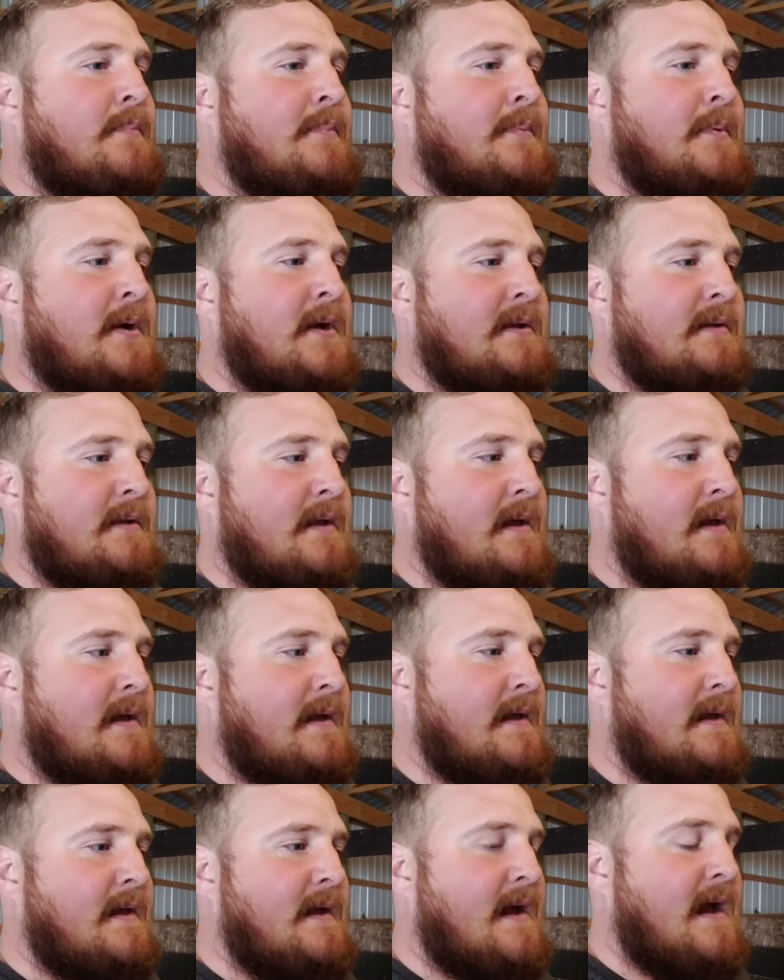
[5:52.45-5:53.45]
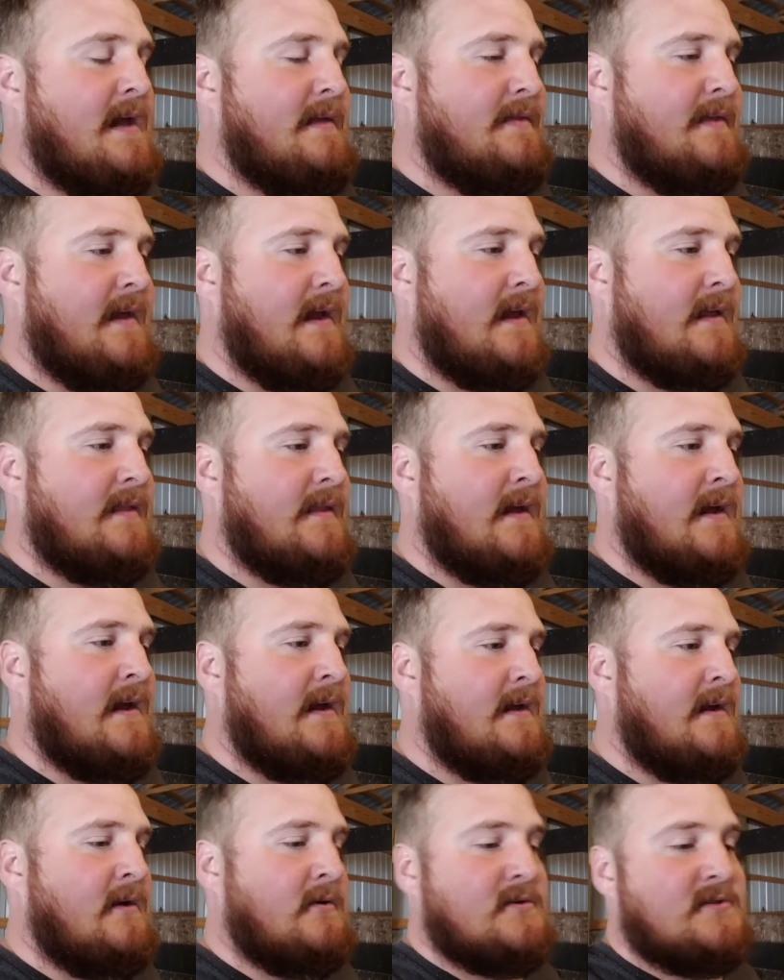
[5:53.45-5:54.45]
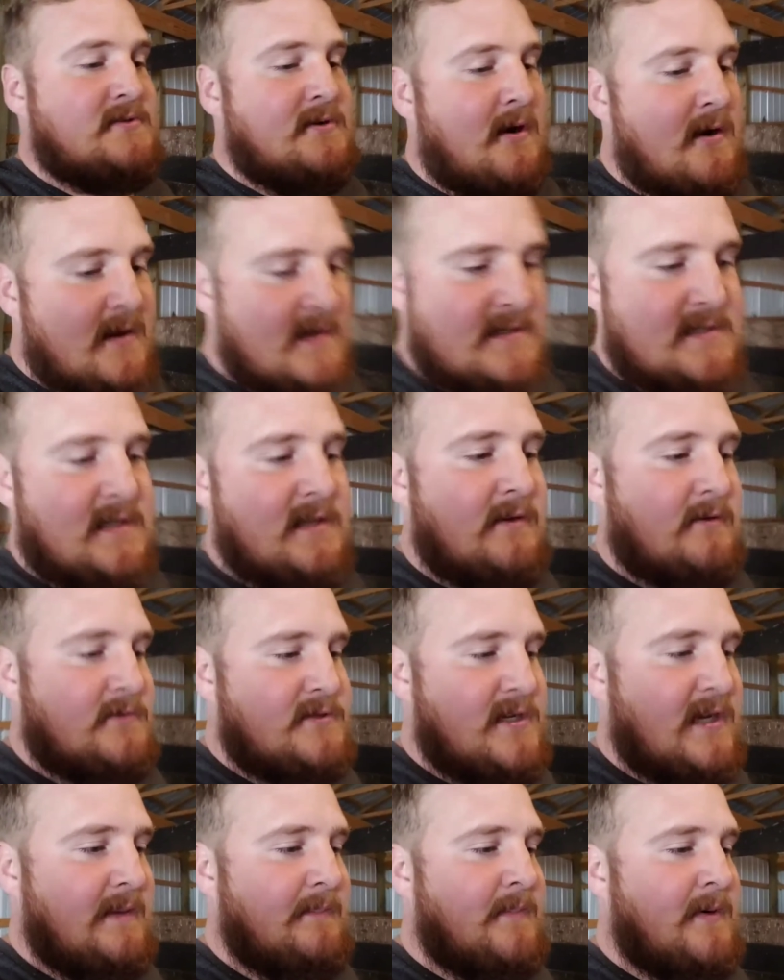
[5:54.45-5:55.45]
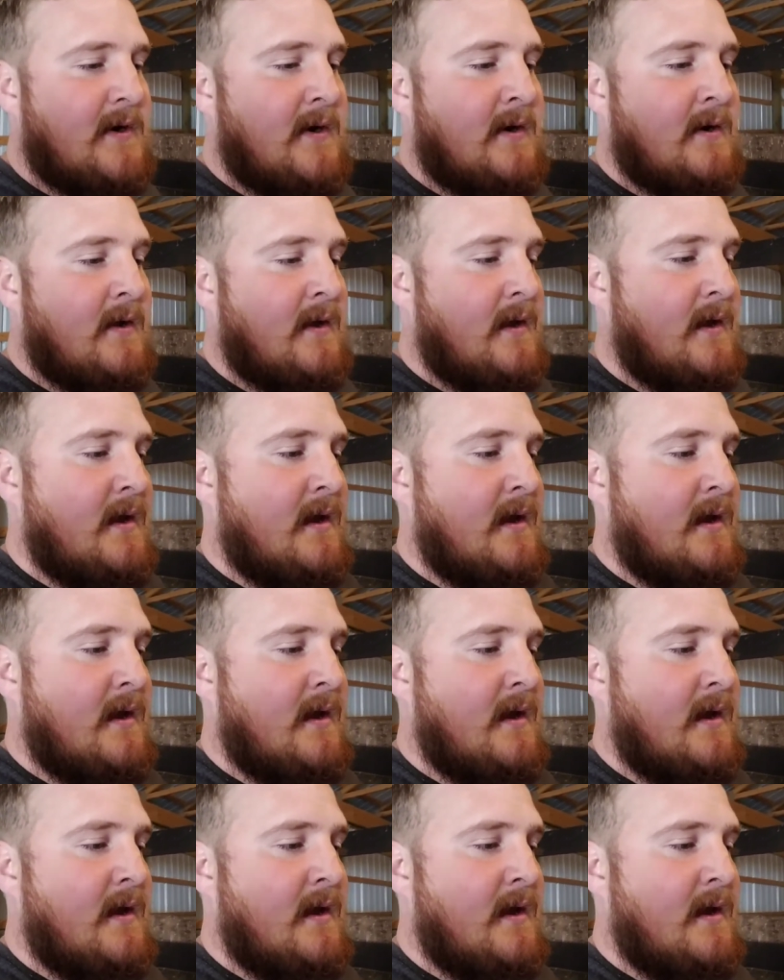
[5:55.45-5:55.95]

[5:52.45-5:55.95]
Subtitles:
But I think that, straw is a little cheaper.